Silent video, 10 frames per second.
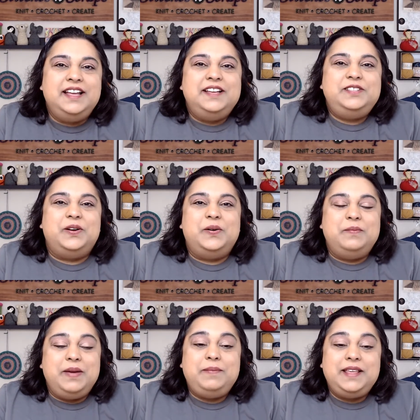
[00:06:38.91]
So
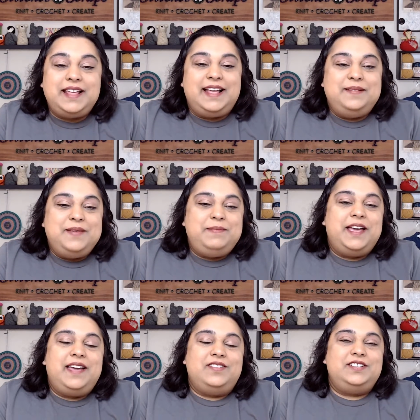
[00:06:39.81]
maybe I
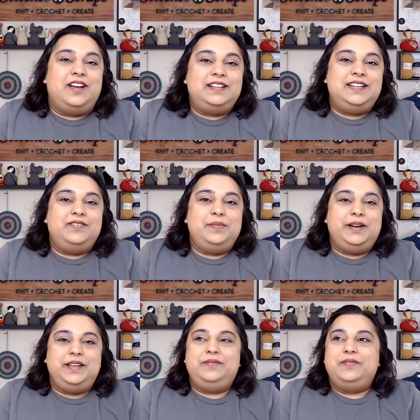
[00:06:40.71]
haven't talked to
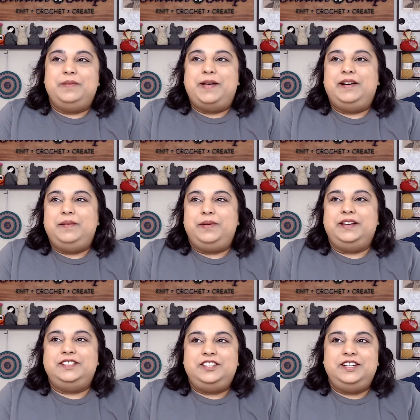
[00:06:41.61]
everybody about it, but
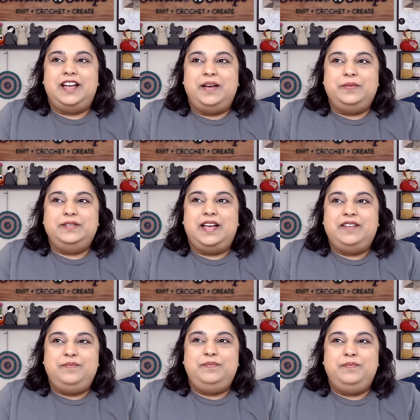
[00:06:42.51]
I've
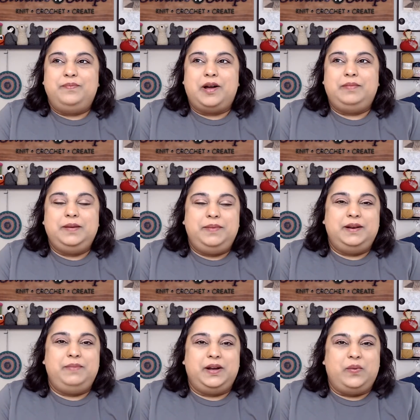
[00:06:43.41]
probably been a
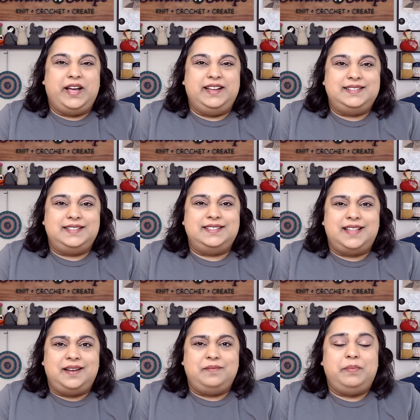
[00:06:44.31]
bit quiet since
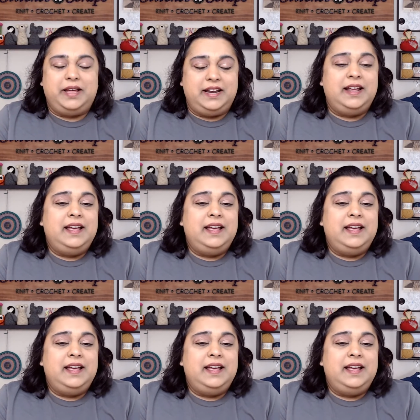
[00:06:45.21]
then. But